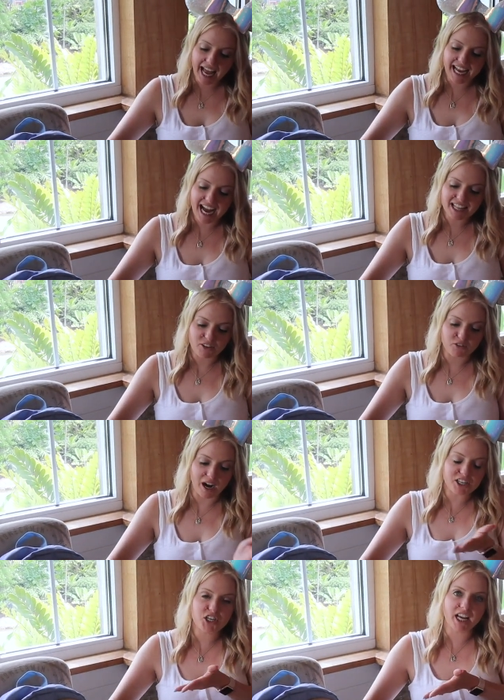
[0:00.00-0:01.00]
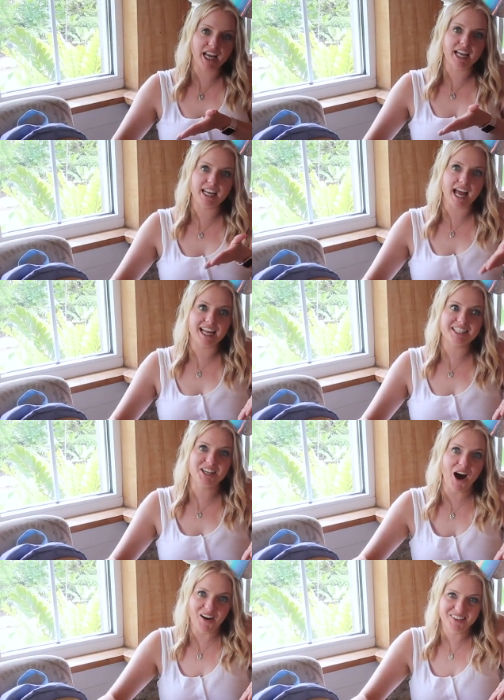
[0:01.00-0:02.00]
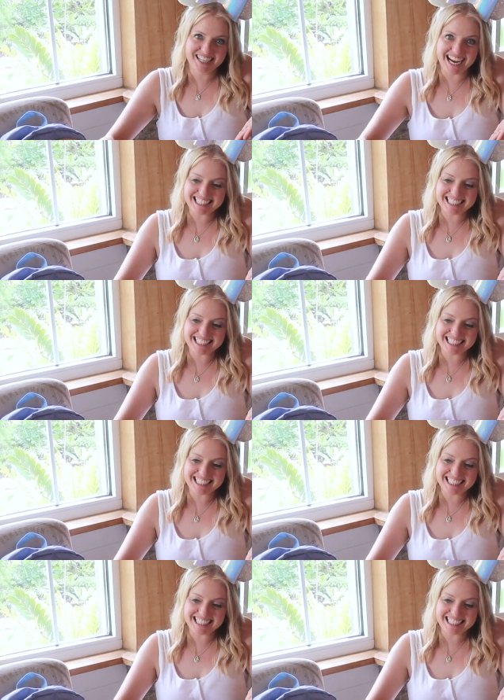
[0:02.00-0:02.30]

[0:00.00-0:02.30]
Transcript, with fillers: I got the fried chicken and donuts.